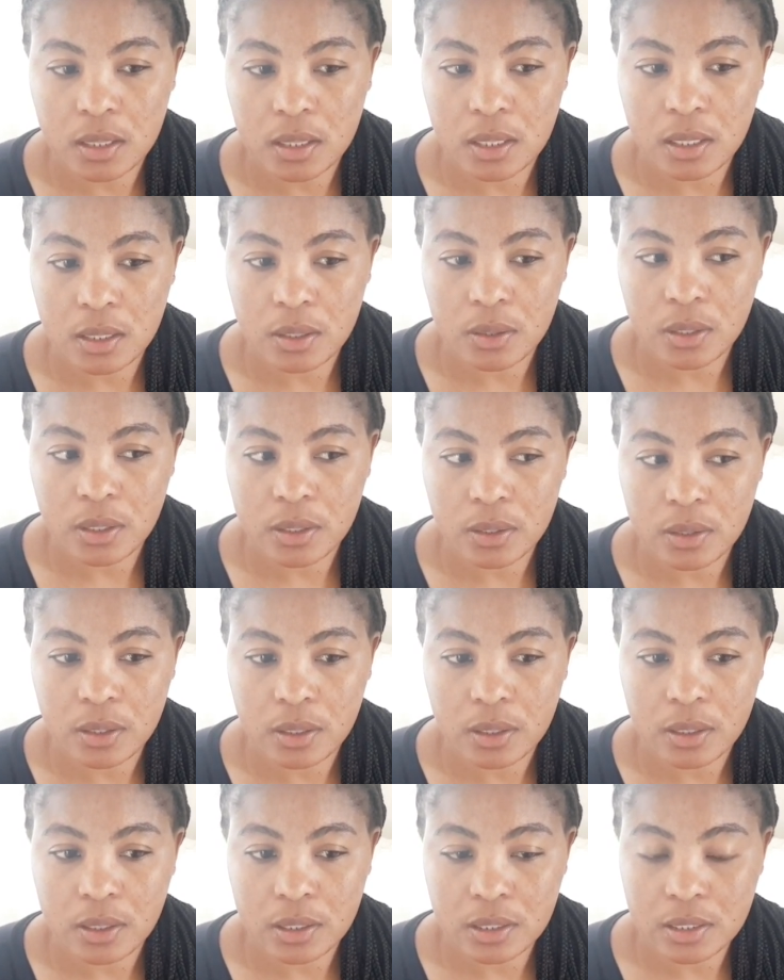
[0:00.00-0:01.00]
the, the,
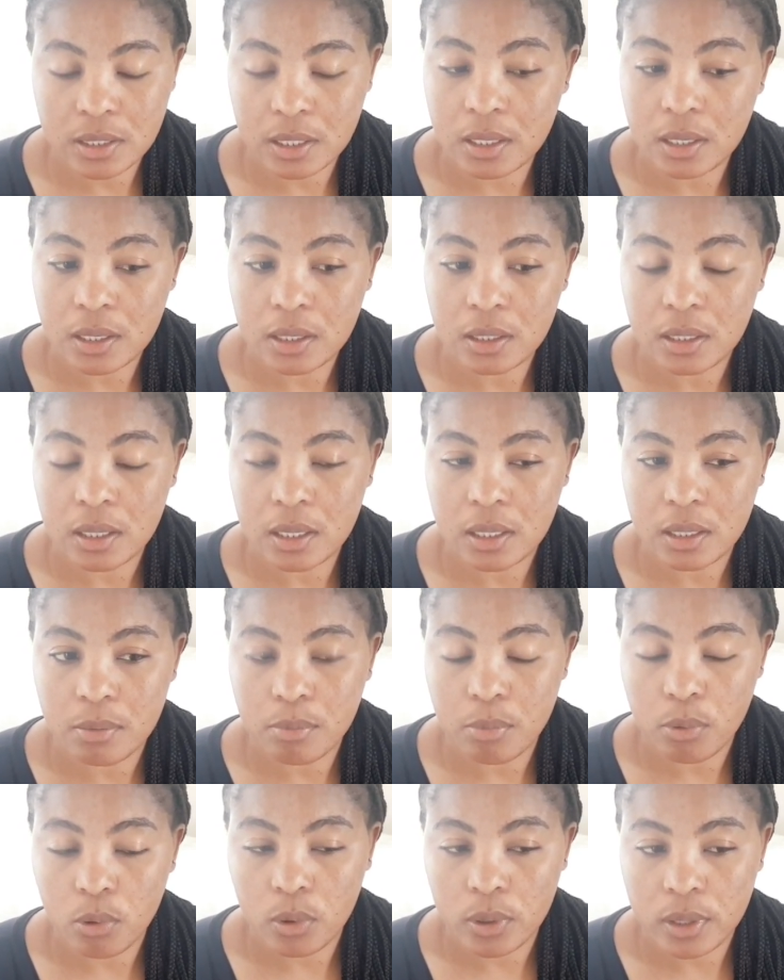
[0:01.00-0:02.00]
the, it's a girl and a
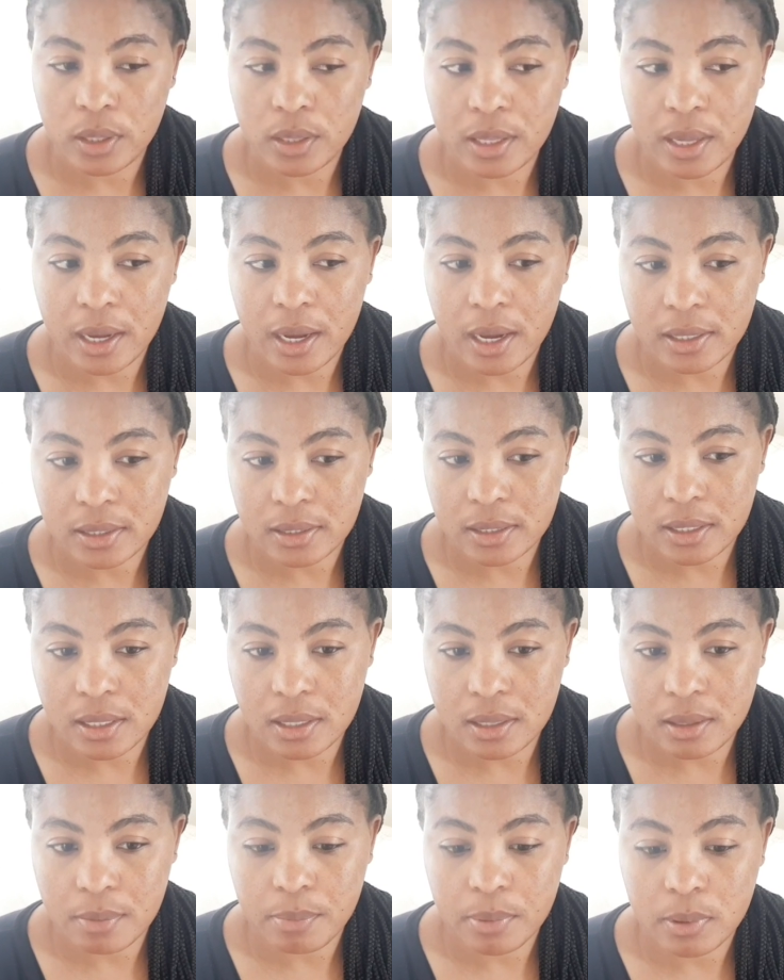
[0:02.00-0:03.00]
boy they are
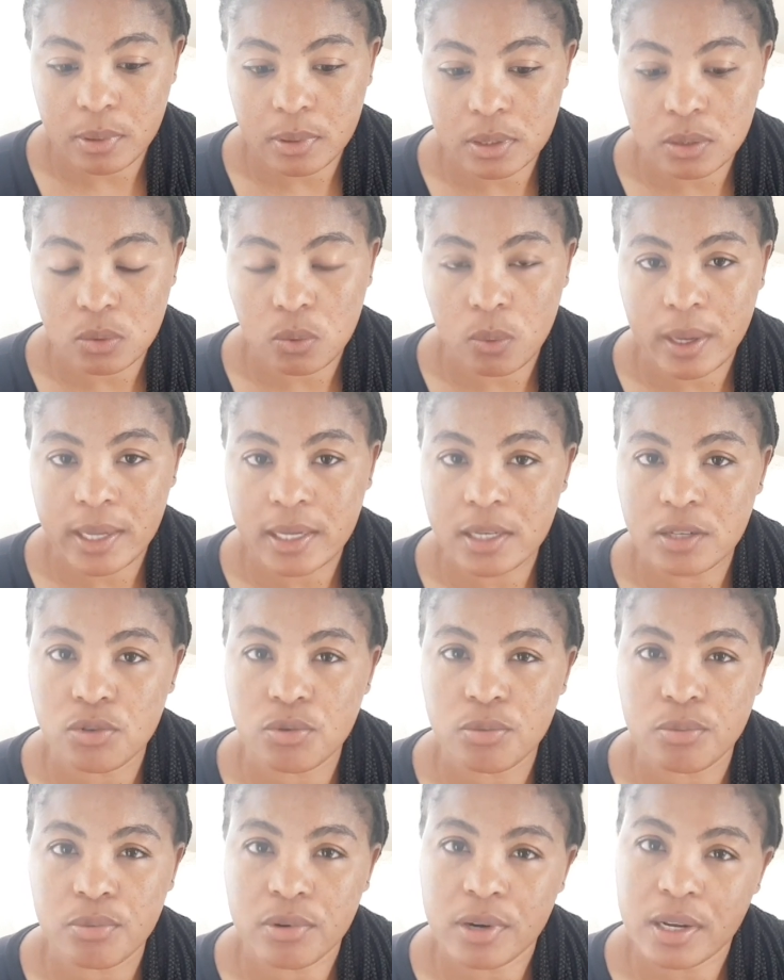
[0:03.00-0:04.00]
asking the parents why did
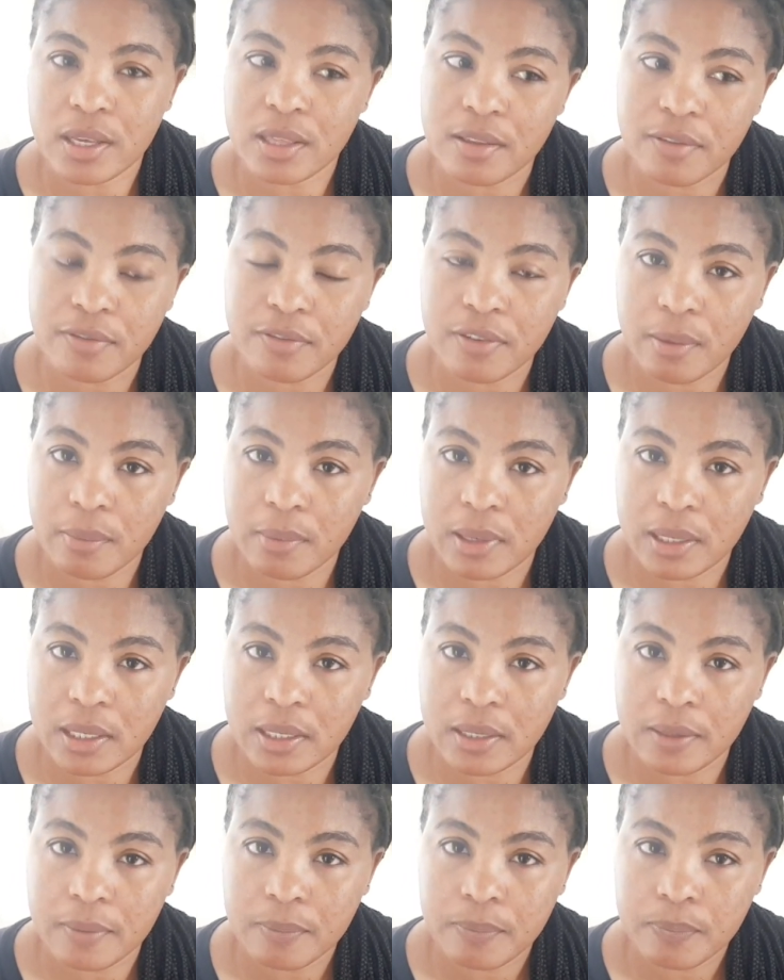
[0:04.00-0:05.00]
you break the
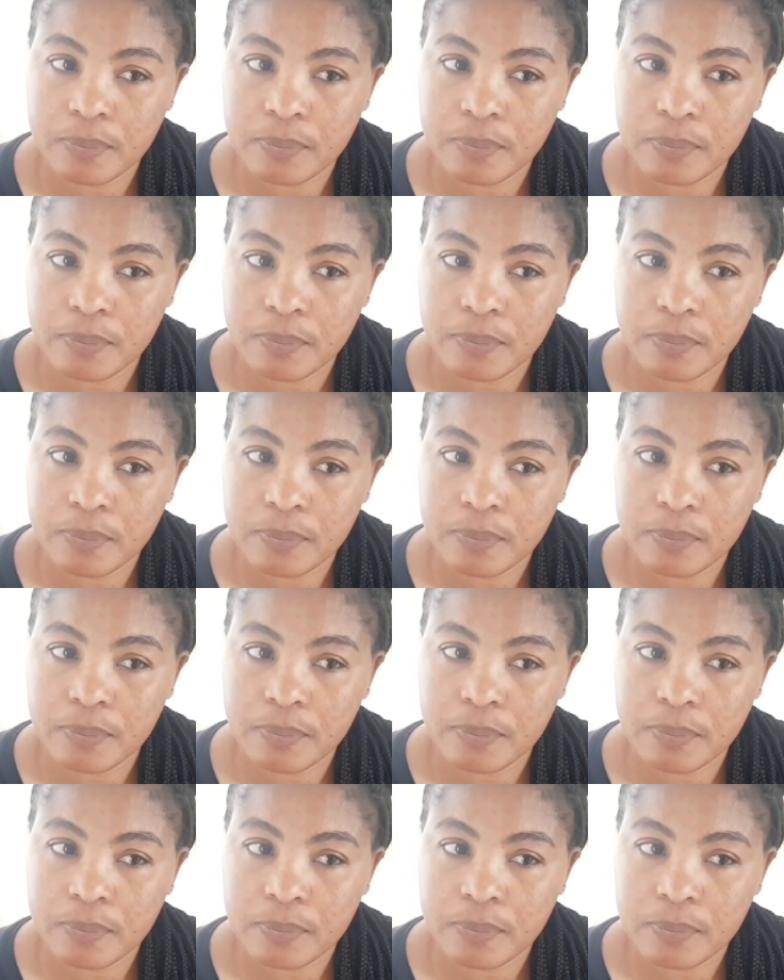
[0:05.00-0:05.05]
family